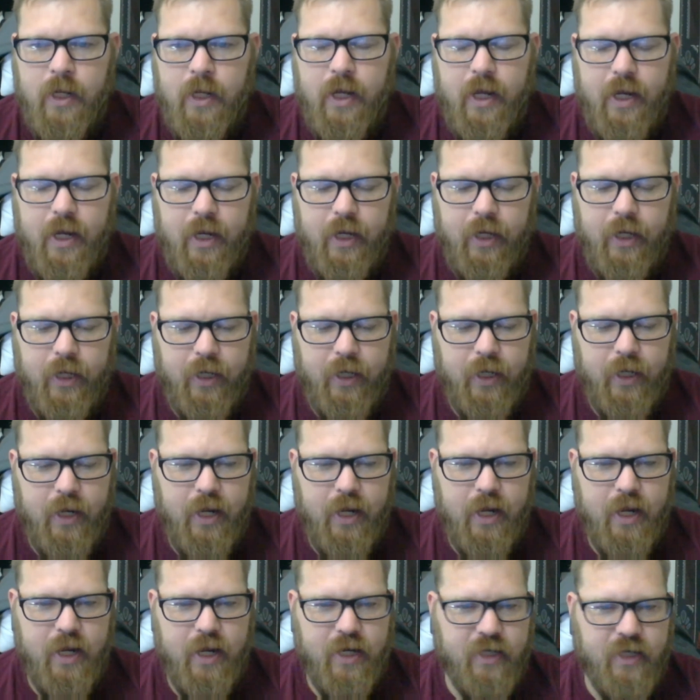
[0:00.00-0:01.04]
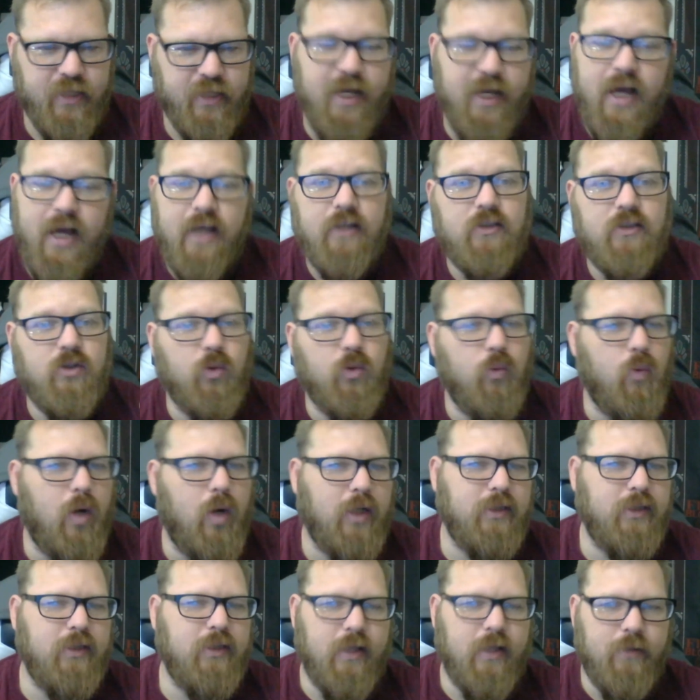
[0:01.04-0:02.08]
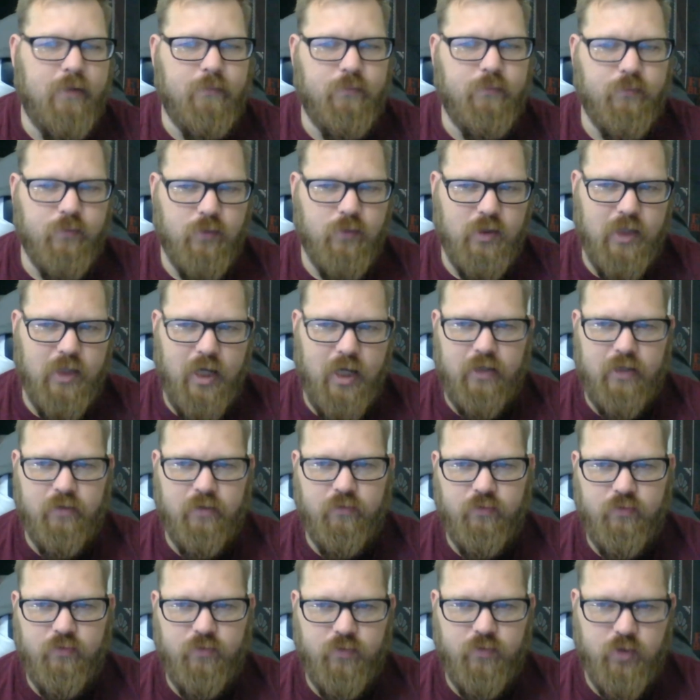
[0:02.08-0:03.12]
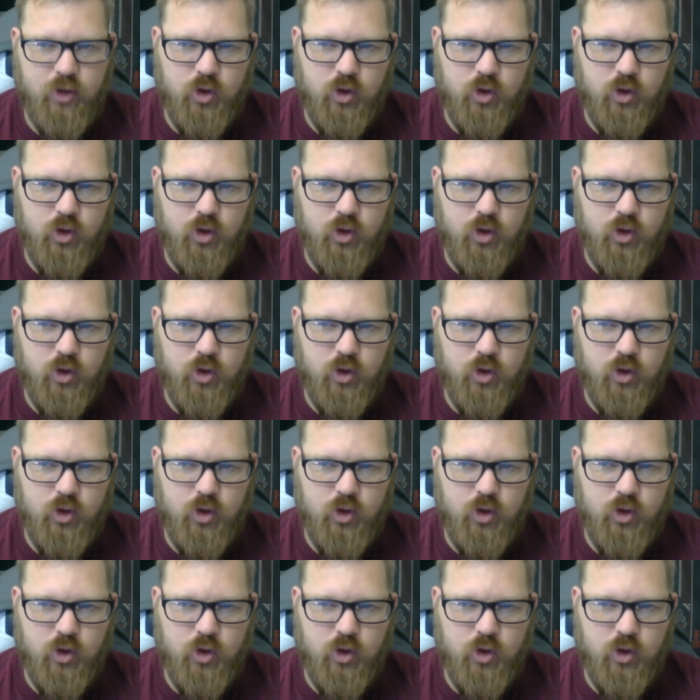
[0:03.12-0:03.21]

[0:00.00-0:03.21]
And yeah, so watching them kind of